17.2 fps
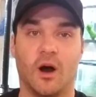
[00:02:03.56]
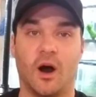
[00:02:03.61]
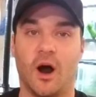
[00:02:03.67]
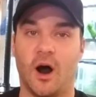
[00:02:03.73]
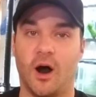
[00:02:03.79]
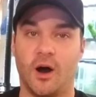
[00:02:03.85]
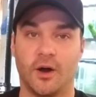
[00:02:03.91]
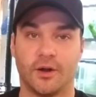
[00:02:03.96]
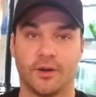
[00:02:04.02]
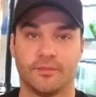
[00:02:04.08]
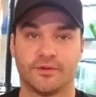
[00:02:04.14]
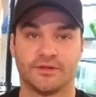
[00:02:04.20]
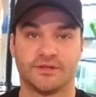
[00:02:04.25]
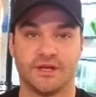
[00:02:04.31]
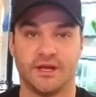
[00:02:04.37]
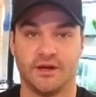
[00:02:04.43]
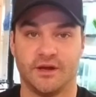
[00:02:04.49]

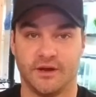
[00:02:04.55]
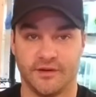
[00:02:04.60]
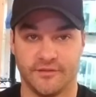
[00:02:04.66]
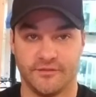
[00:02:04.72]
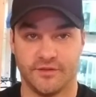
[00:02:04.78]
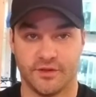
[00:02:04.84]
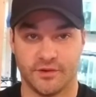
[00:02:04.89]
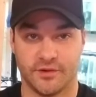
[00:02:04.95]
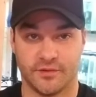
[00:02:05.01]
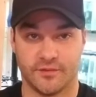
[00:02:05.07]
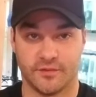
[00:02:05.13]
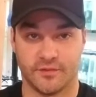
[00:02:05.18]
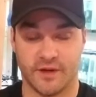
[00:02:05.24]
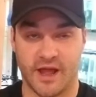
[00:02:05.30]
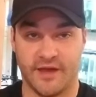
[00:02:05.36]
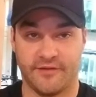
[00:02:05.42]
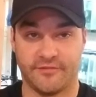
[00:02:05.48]
100% of their
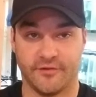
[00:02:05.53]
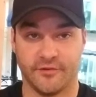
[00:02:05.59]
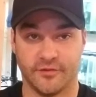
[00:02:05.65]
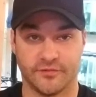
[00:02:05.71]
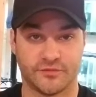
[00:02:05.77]
raffle,